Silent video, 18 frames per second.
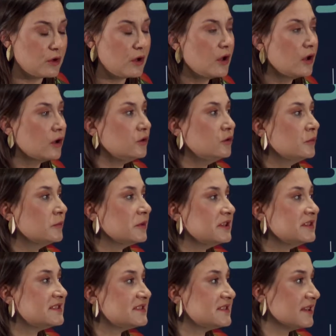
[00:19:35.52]

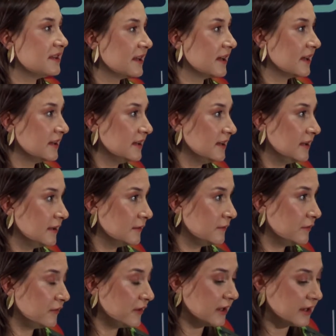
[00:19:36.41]
system
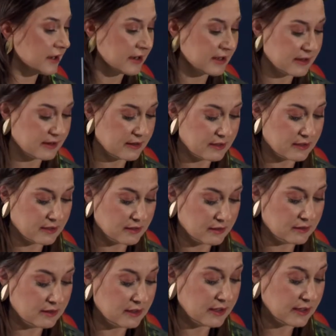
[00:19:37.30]
came from
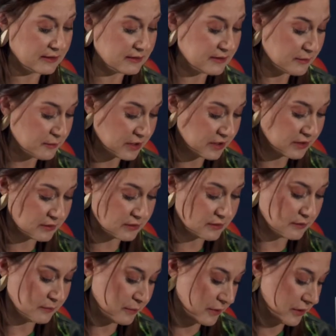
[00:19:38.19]
a need that
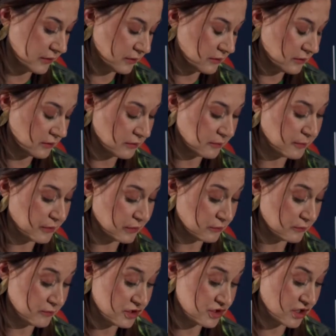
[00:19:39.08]
we
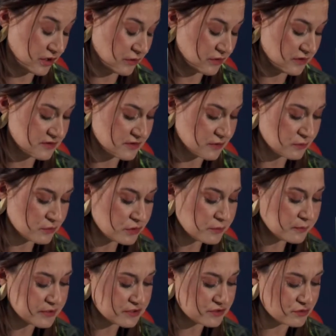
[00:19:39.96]
identified
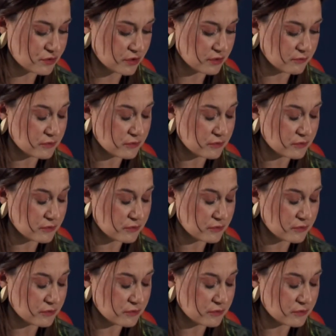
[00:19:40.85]
directly.